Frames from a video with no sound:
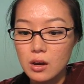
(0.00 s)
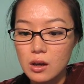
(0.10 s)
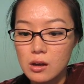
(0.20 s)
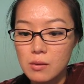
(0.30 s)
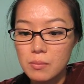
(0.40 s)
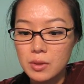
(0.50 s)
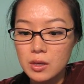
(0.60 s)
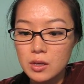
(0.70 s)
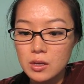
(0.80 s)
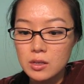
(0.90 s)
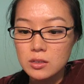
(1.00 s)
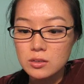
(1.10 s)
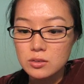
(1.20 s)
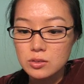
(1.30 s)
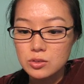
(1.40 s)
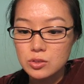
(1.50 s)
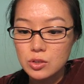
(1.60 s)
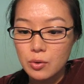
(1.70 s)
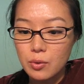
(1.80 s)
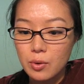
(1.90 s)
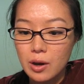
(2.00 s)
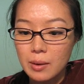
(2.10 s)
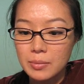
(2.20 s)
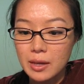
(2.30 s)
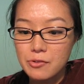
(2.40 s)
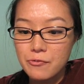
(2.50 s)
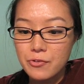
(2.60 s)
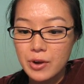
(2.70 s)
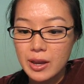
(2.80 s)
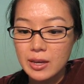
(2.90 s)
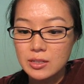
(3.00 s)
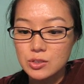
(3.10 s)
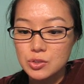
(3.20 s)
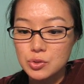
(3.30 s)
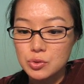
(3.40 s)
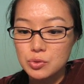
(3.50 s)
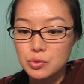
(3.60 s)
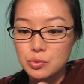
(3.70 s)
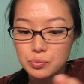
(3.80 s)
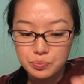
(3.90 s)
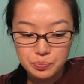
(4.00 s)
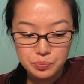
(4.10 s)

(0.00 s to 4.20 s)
Um, so I'm not afraid to